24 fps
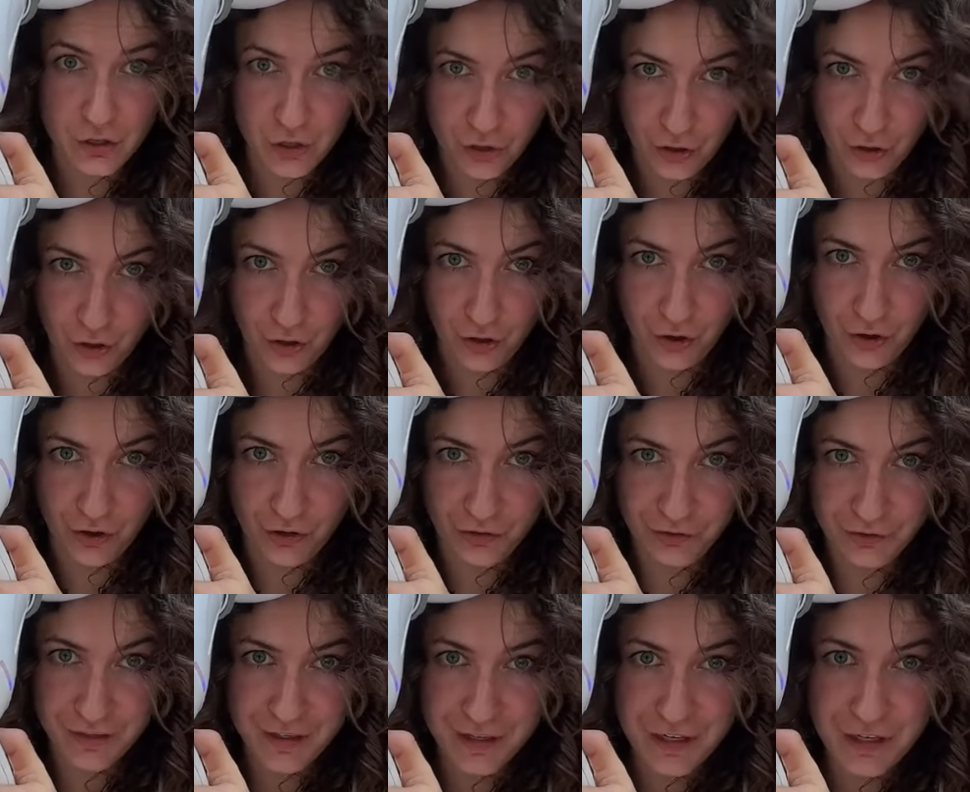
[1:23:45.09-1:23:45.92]

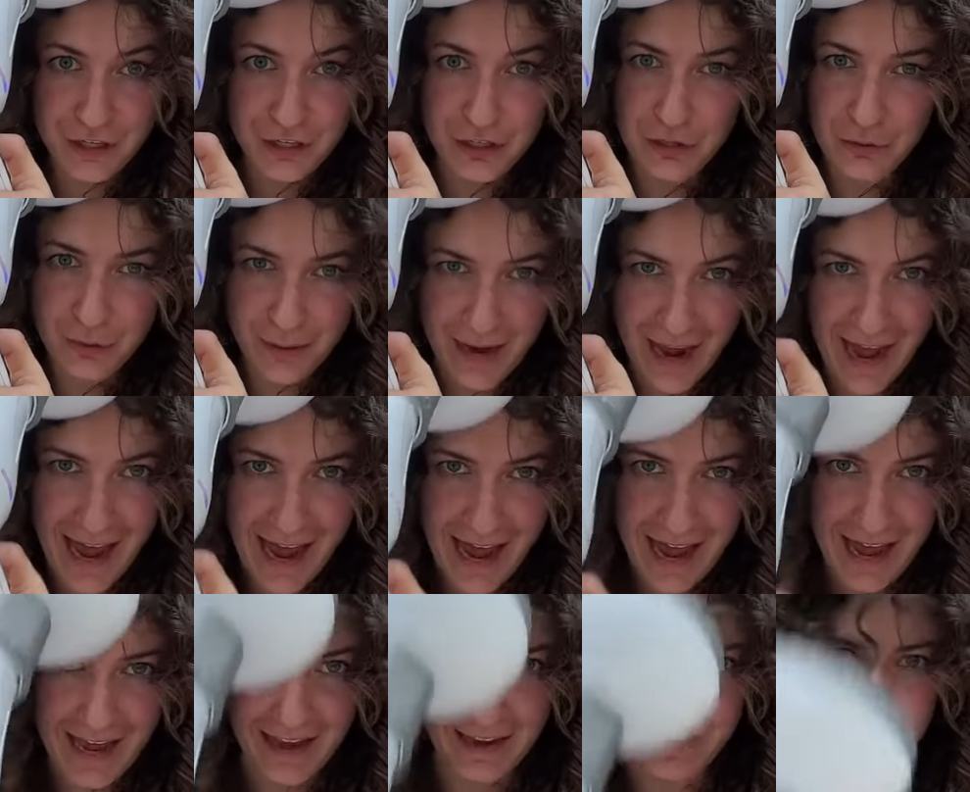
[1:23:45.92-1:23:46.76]
curl, you
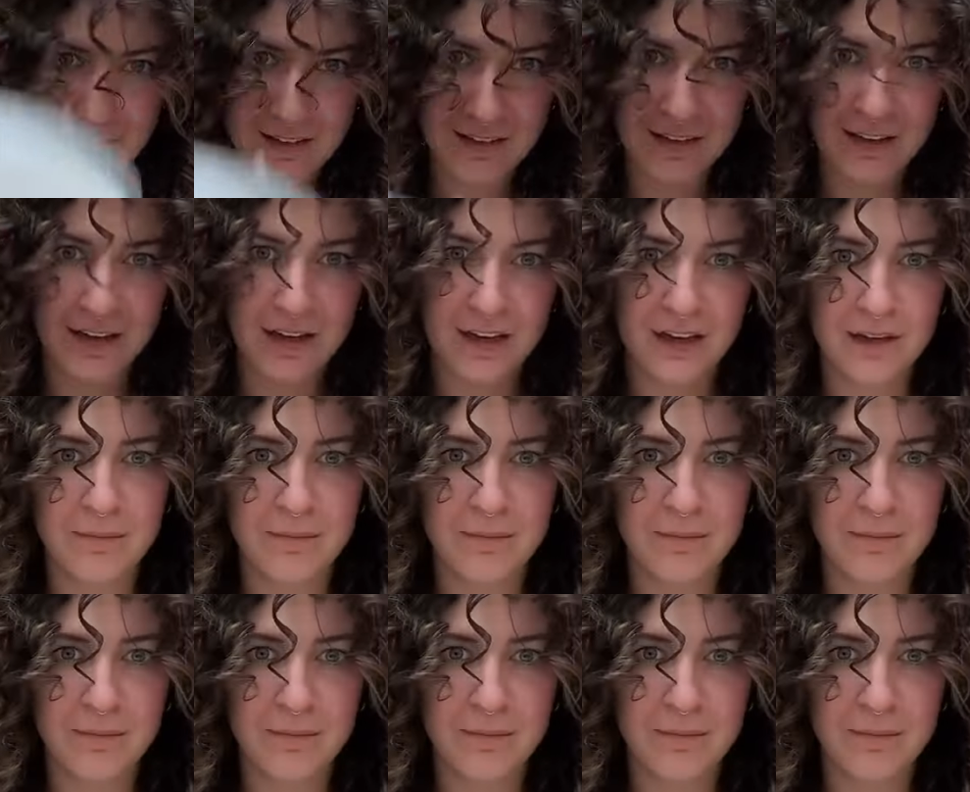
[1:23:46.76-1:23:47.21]
can.